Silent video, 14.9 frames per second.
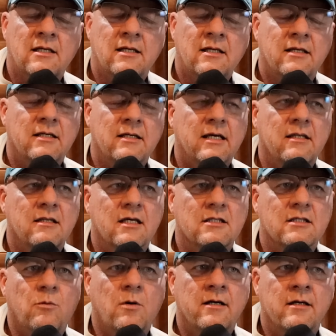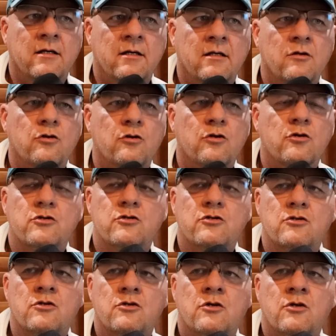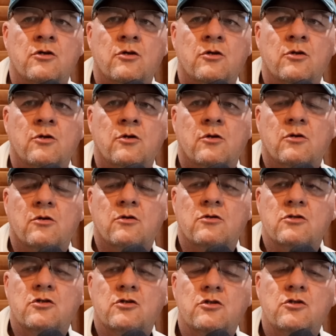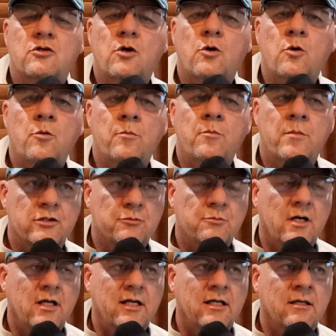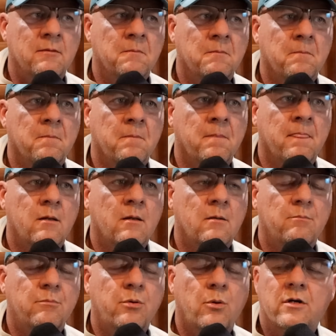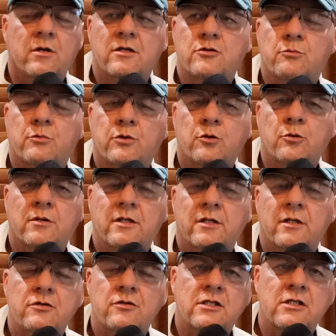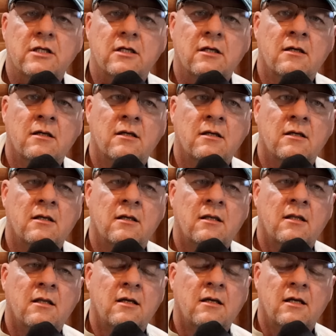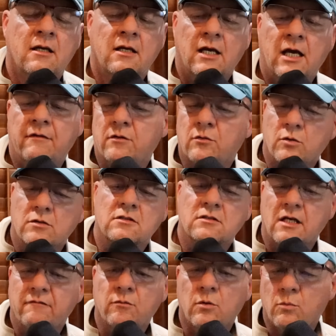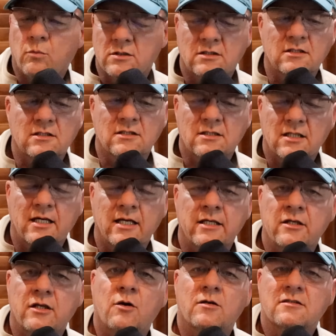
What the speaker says: And that's why there's so much money poured into renewable energy. Everyone wants to say, you know, it's the